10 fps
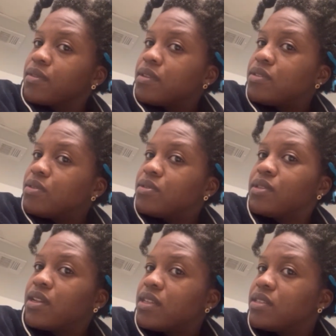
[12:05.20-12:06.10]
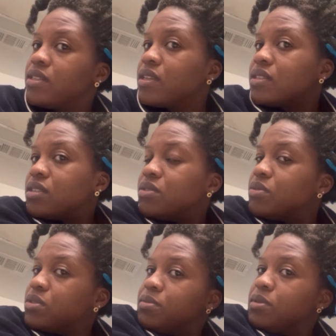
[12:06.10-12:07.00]
so it's not as thick as it
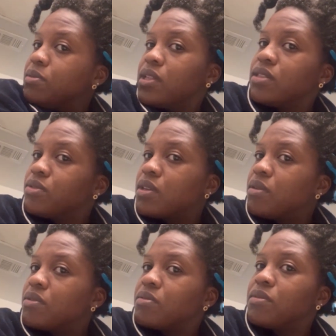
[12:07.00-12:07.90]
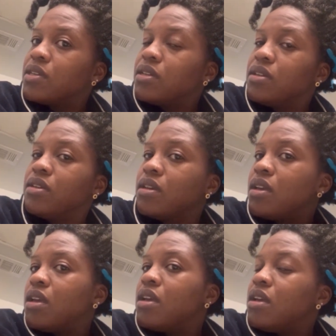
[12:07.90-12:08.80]
used to be, but that's okay with me.
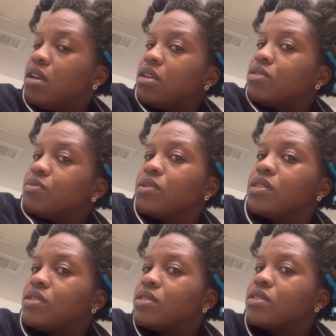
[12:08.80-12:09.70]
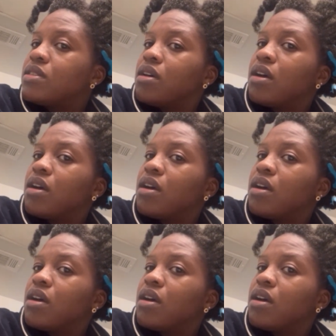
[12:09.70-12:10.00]
It's really just the